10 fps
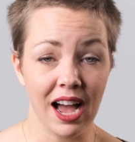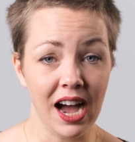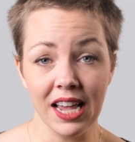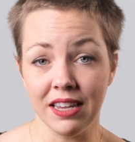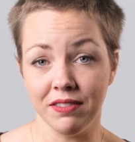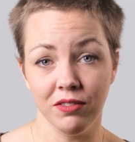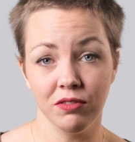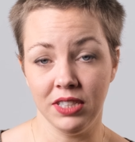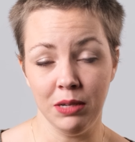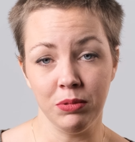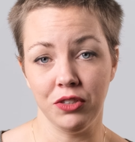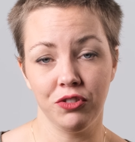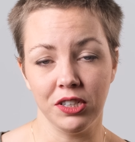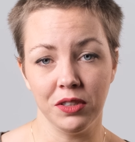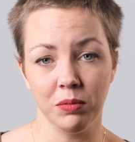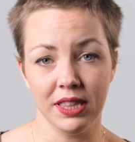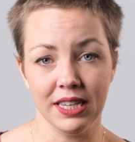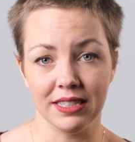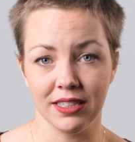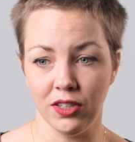I have deeply struggled with this.